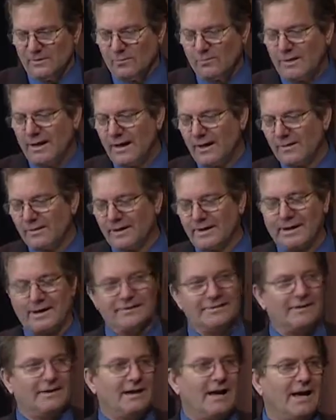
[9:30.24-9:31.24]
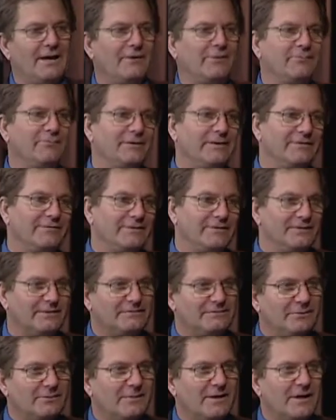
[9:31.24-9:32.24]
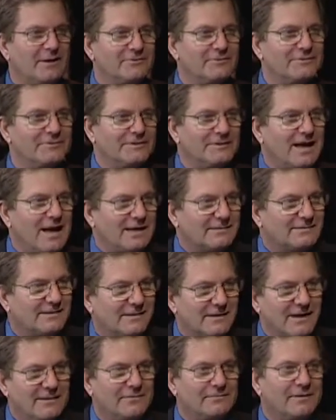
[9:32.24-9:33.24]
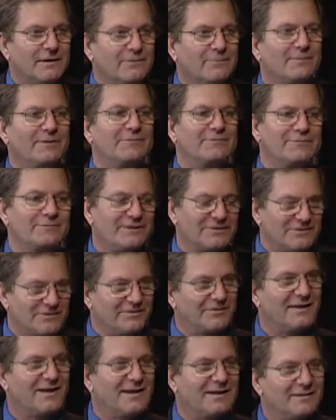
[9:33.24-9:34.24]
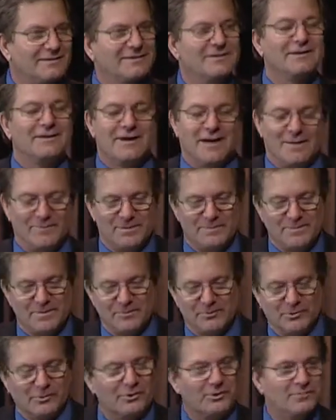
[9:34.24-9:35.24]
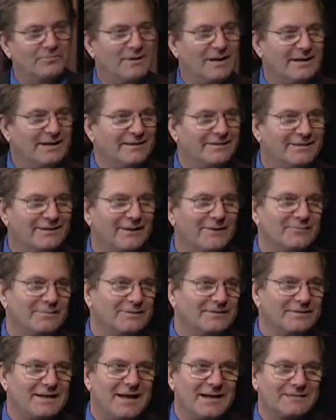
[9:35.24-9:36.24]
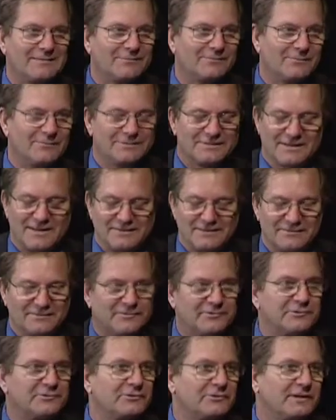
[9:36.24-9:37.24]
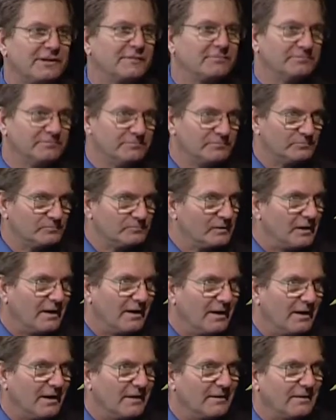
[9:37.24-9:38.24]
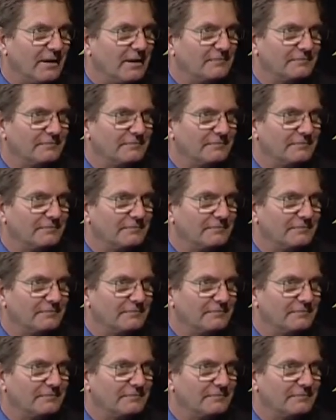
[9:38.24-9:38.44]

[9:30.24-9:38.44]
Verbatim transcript: Well, like I said, I don't believe in the terminology of a tax cut. I don't, I don't believe there's such a thing. Right. I mean, people earn money. The government taxes where it's constitutionally uh, uh,